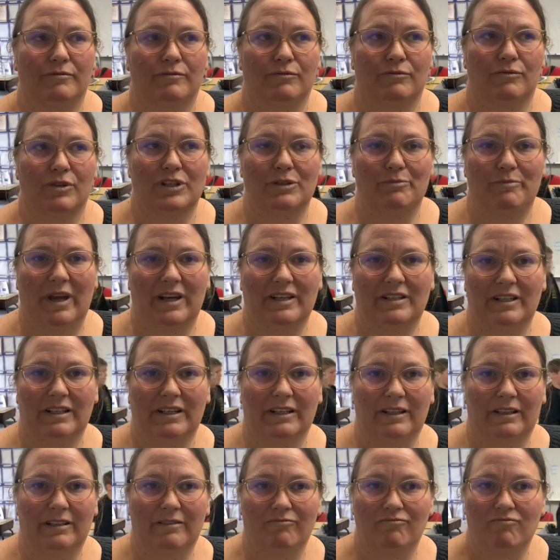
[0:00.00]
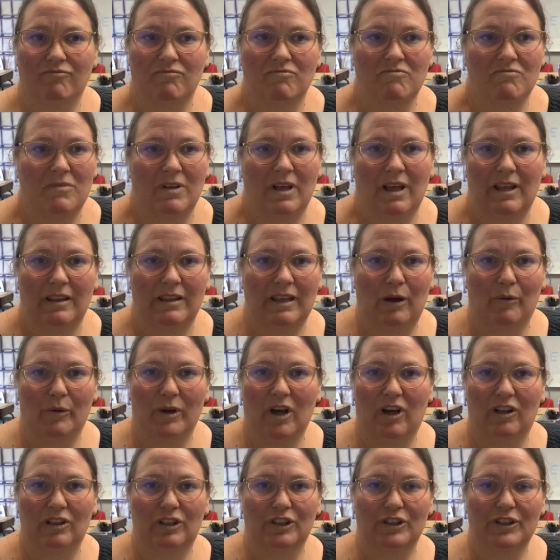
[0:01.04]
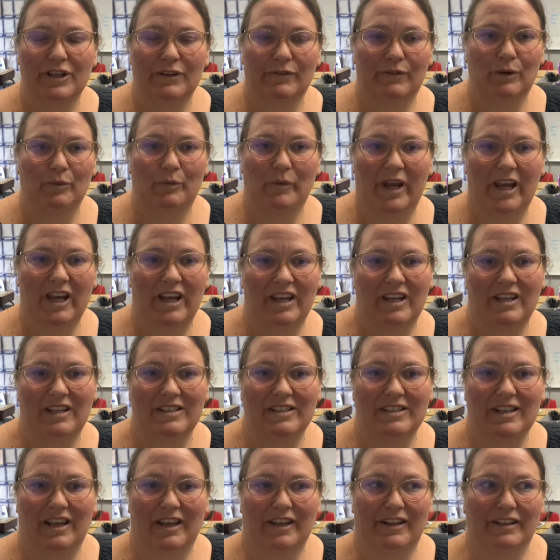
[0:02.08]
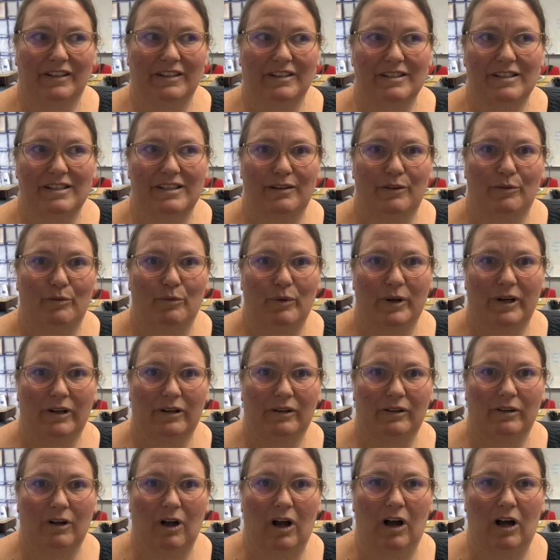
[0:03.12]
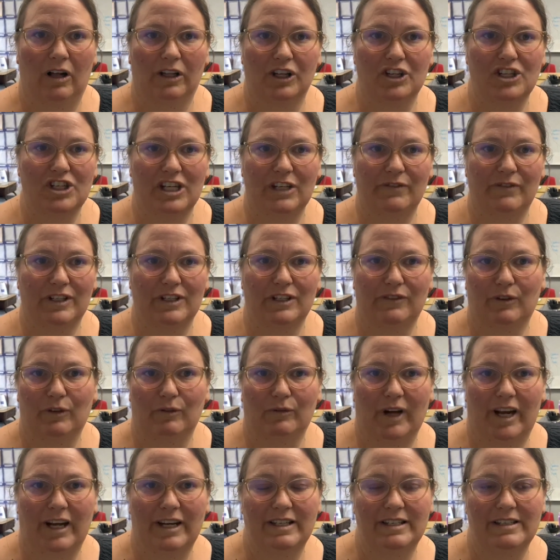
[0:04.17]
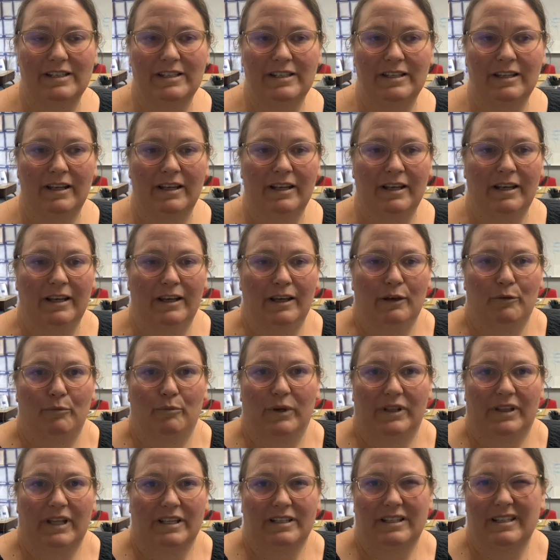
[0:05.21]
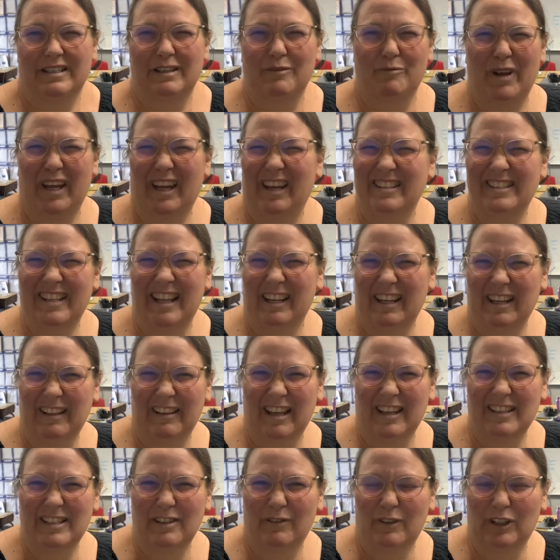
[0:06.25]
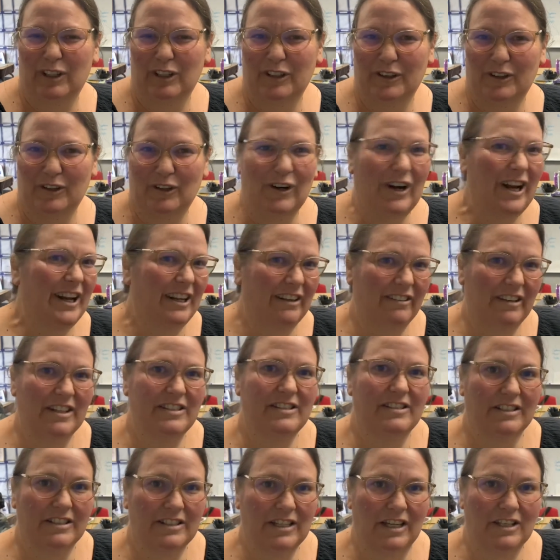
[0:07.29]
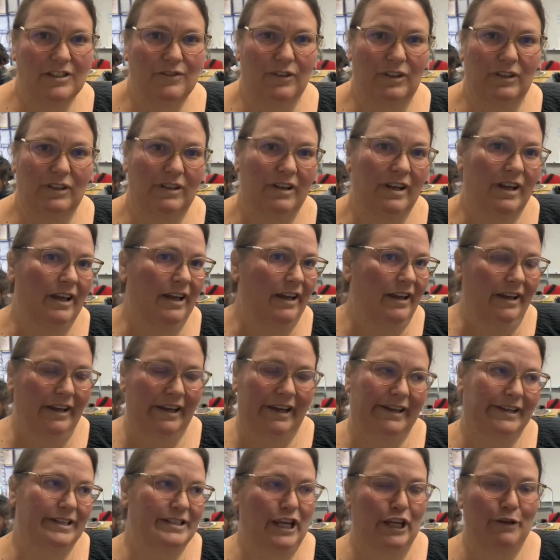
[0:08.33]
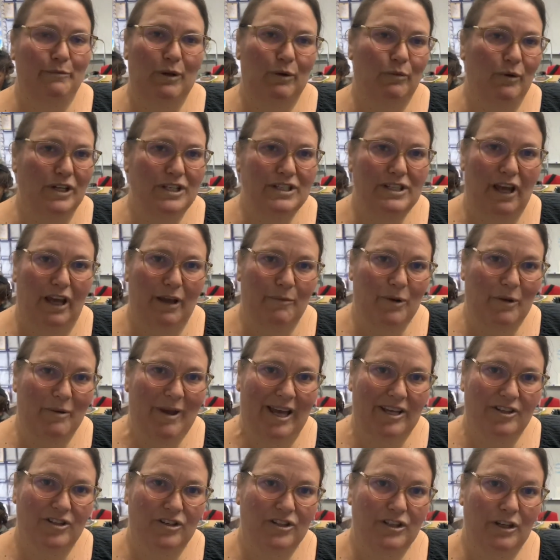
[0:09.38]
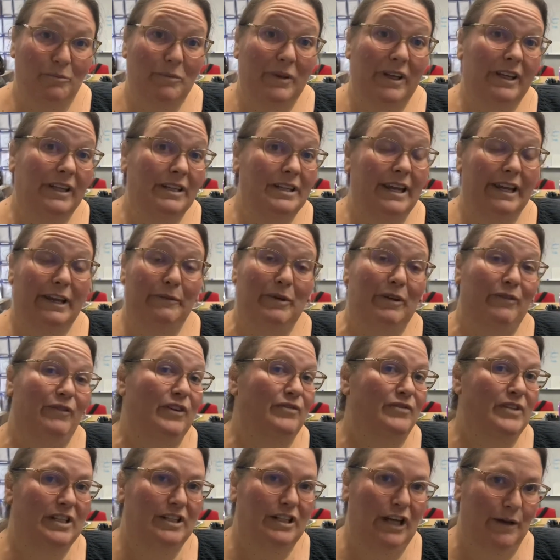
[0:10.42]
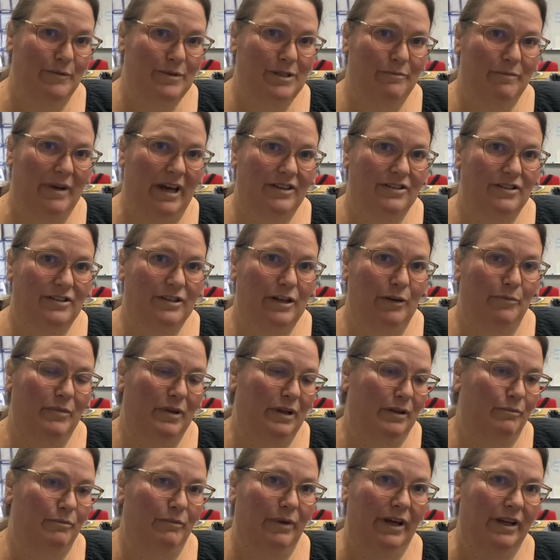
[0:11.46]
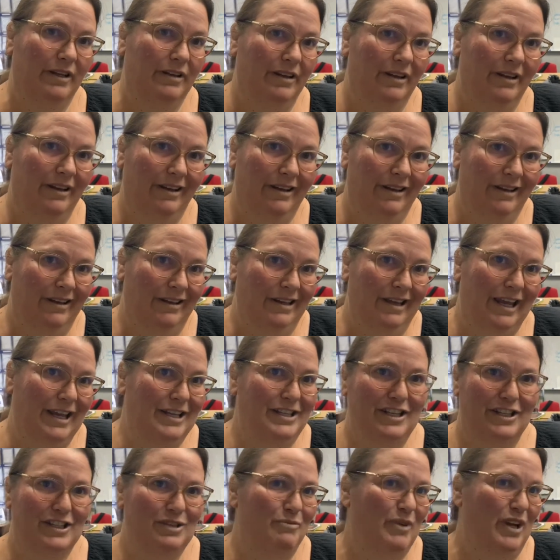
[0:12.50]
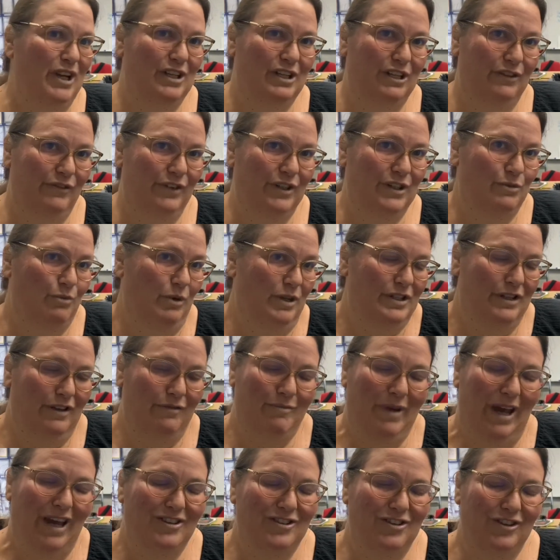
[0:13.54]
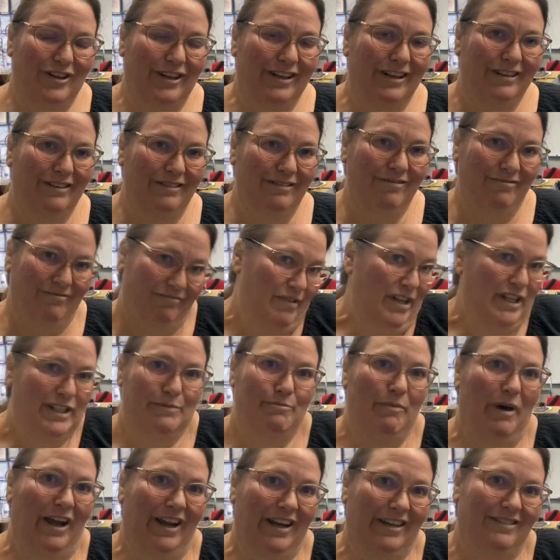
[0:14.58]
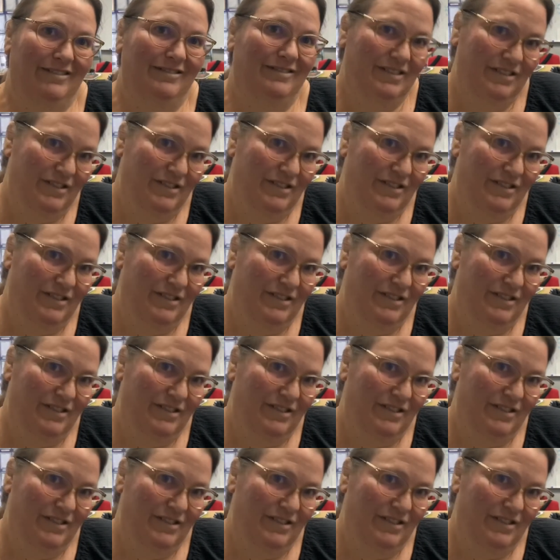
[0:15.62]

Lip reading: respecting that we all learn different ways and we all achieve at different rates. But that doesn't make us any less of a learner or any less successful. It can take me one time to master something, it can take me 50 times to master something, but it doesn't make a difference. Once I've mastered it, it's mine.